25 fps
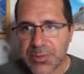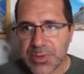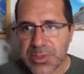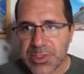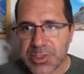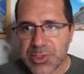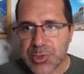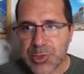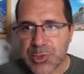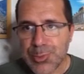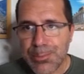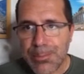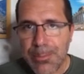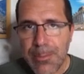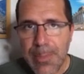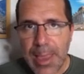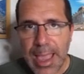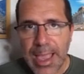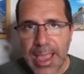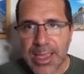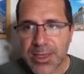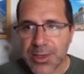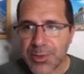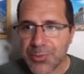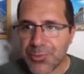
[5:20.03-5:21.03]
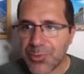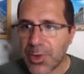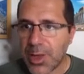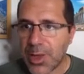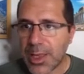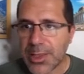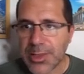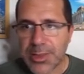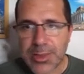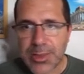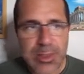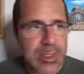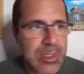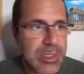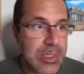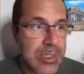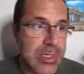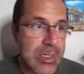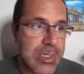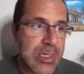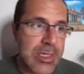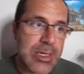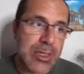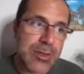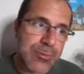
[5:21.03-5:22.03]
is to magnify the
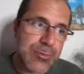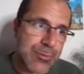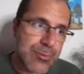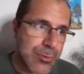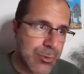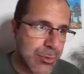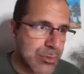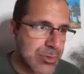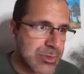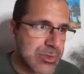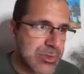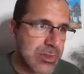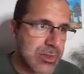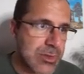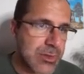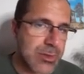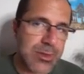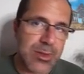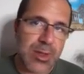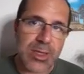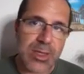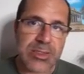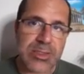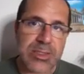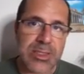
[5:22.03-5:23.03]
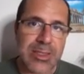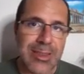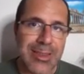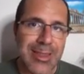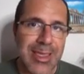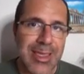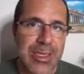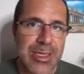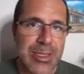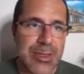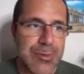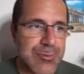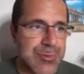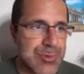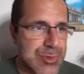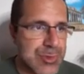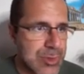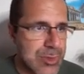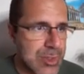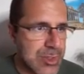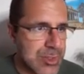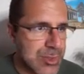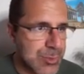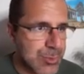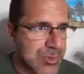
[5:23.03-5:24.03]
inverse, thus negative
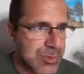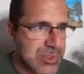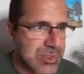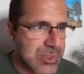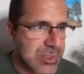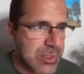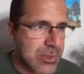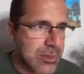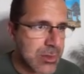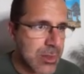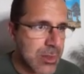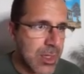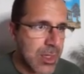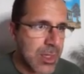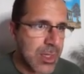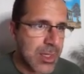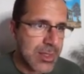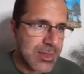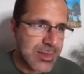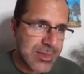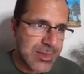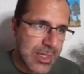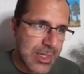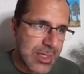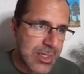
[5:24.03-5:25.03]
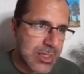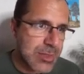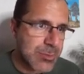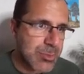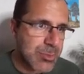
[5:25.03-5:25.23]
200% daily